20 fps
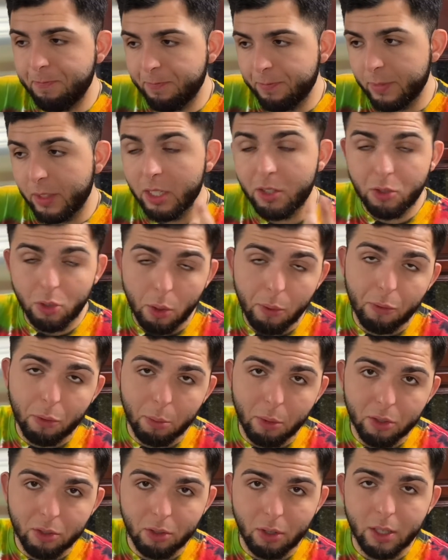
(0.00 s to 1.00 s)
It's known for
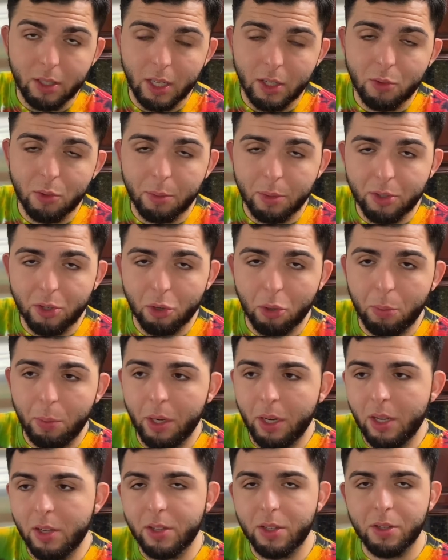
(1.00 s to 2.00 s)
muscle loss. That's what
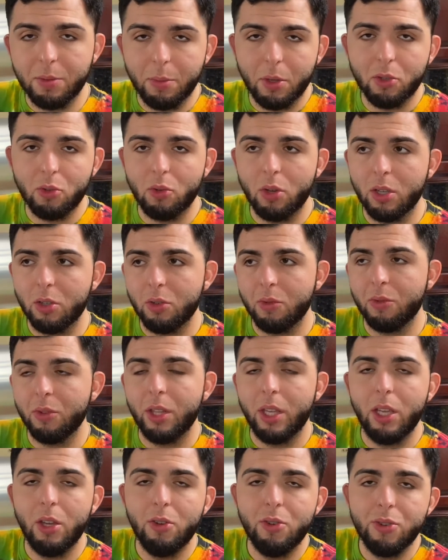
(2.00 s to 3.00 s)
sarcopenia is muscle loss over the
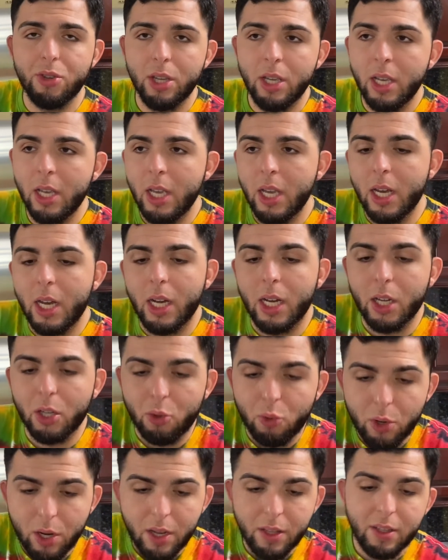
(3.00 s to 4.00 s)
years.
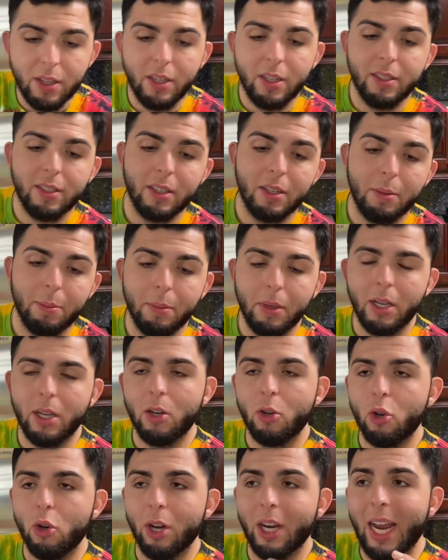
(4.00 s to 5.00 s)
Creatine is an
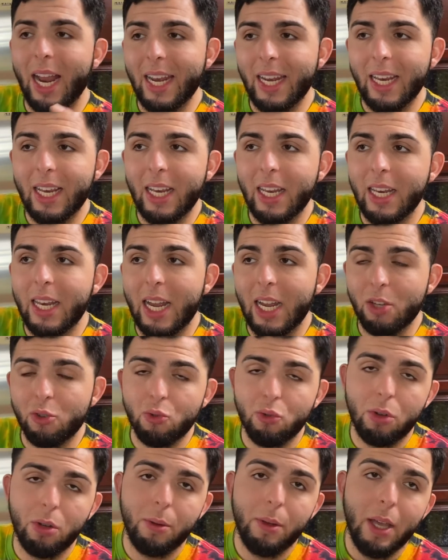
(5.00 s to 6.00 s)
organically
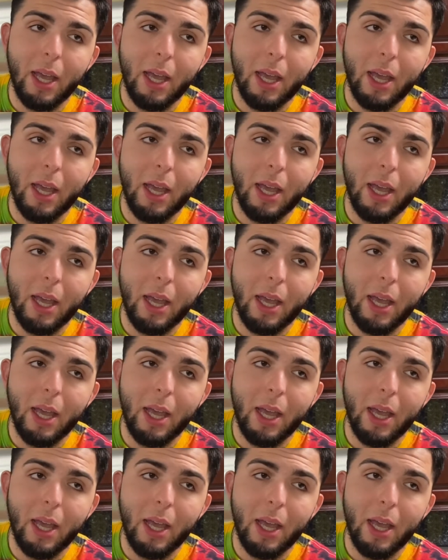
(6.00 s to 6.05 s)
natural